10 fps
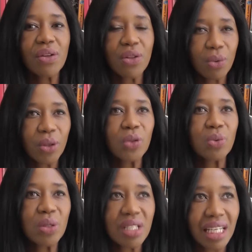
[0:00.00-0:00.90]
the world
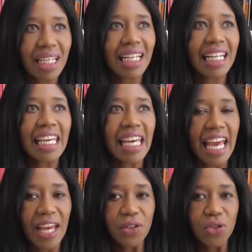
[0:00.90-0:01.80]
will steadily
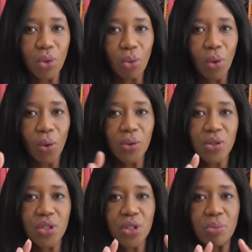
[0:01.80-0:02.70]
head
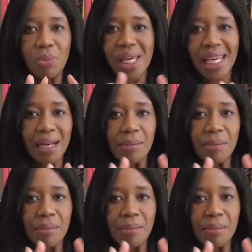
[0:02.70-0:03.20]
towards just being